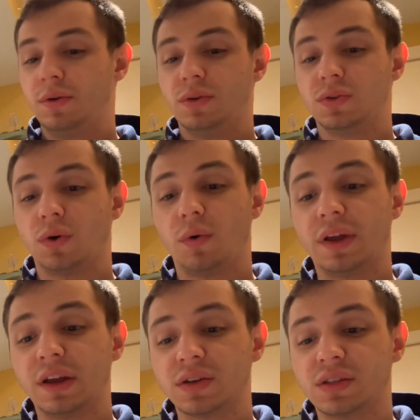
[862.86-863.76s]
So
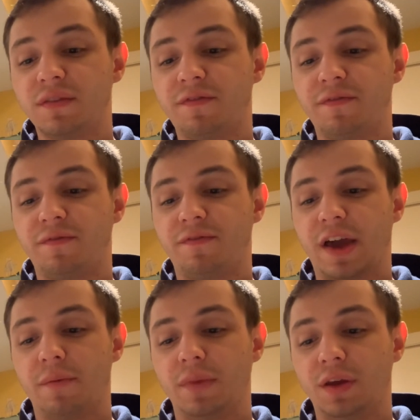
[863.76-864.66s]
here's the
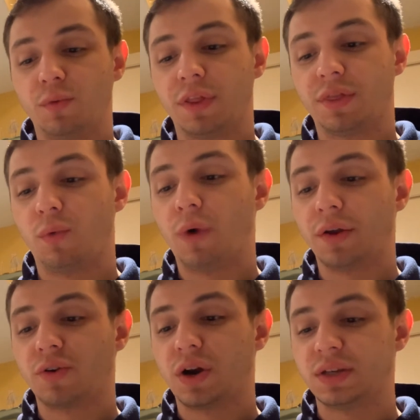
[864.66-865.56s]
family with the
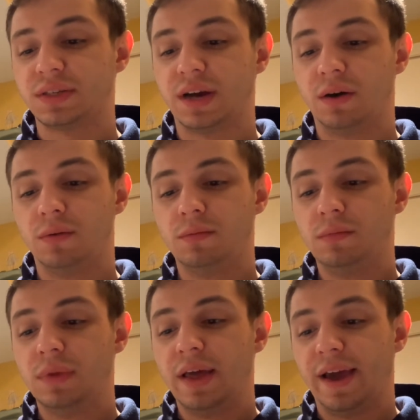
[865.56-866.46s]
1 crossed out
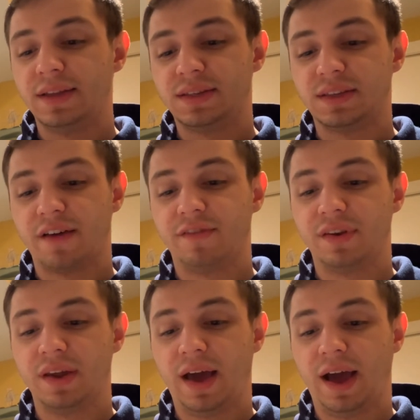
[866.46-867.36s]
and
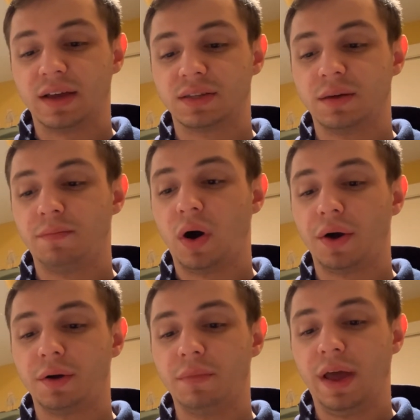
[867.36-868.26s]
7 as the
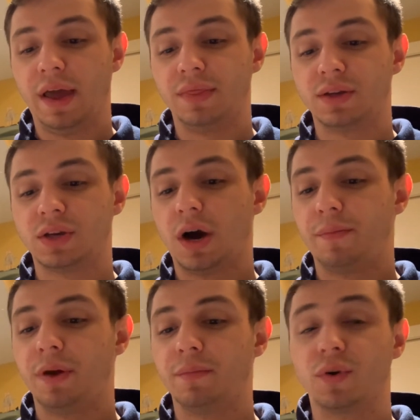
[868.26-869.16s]
bottom and the
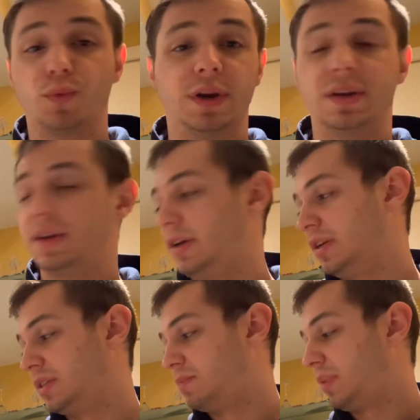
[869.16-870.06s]
top number written in
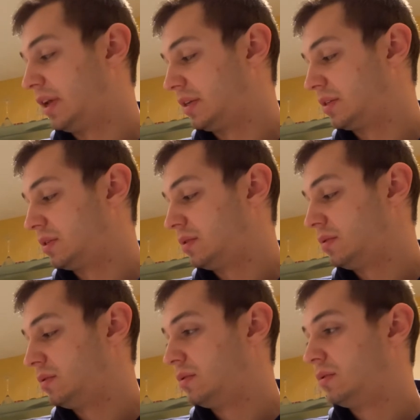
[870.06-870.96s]
its place.
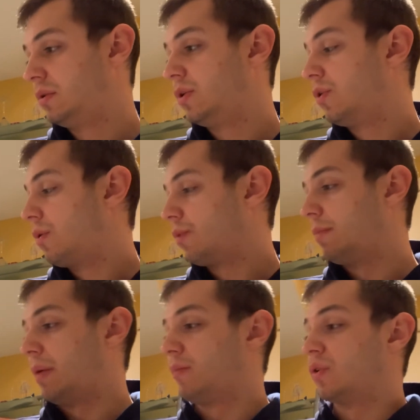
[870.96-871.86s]

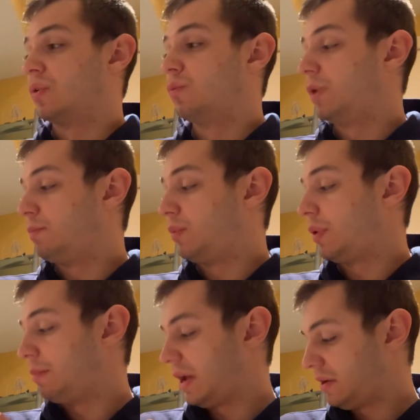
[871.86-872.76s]
Remember, we
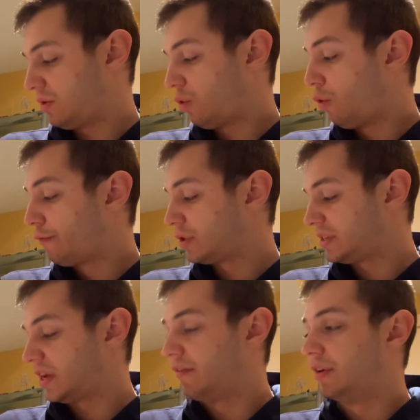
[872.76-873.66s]
made it over
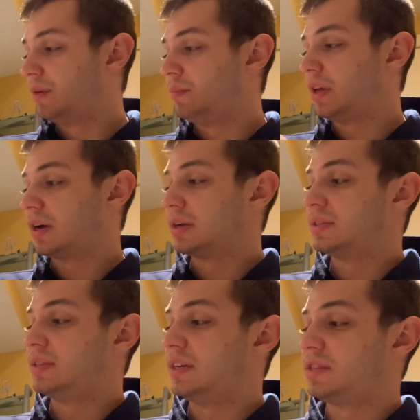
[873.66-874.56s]
7
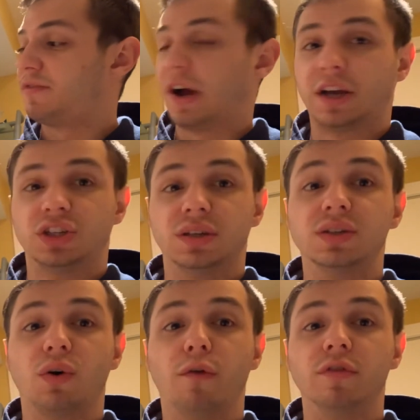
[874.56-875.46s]
because this fraction
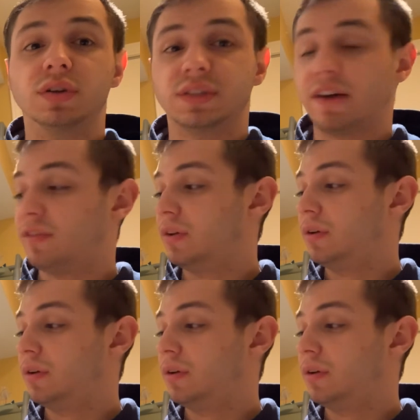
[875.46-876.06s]
is over 7.